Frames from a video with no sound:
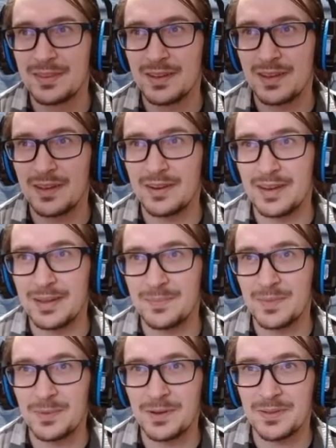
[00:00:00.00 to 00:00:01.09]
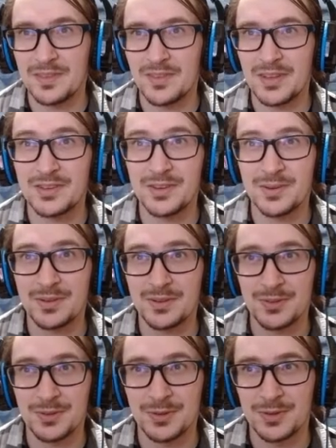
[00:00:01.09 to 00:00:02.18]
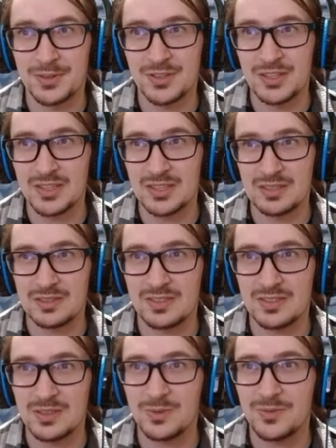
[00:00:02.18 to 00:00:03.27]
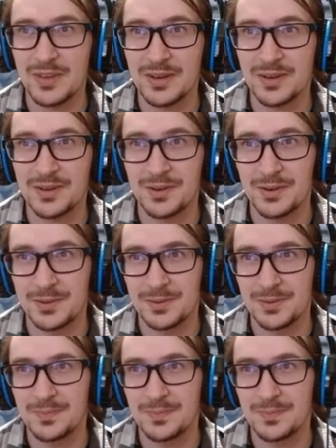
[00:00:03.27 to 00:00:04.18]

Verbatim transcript: Alright. Apparently if I don't control her, she can still fight on her own.